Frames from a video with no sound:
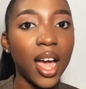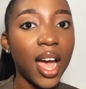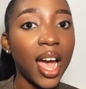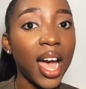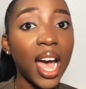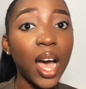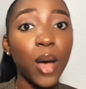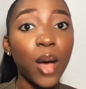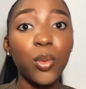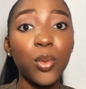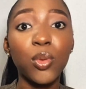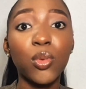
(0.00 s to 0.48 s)

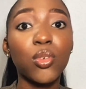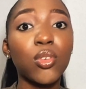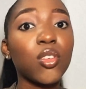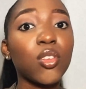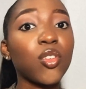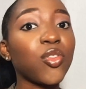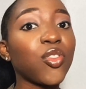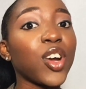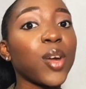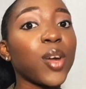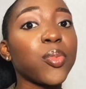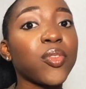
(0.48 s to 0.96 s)
I will look
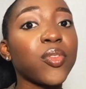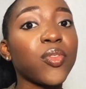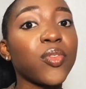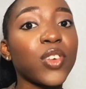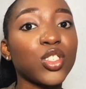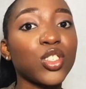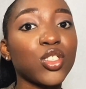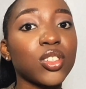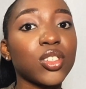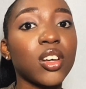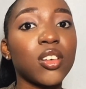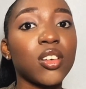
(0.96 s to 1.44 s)
for a
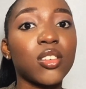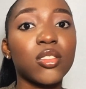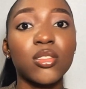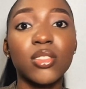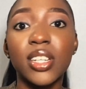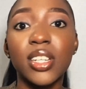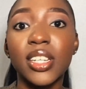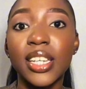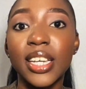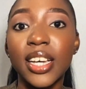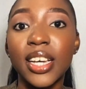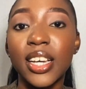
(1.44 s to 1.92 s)
professional so that
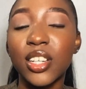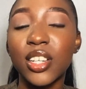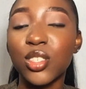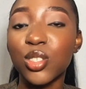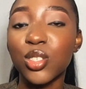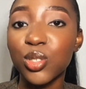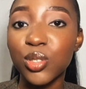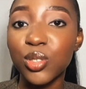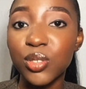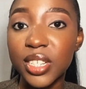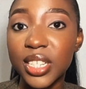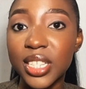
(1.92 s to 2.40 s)
they can
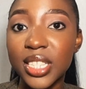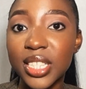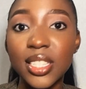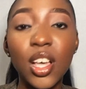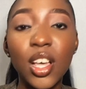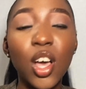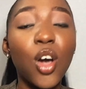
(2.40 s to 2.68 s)
do it,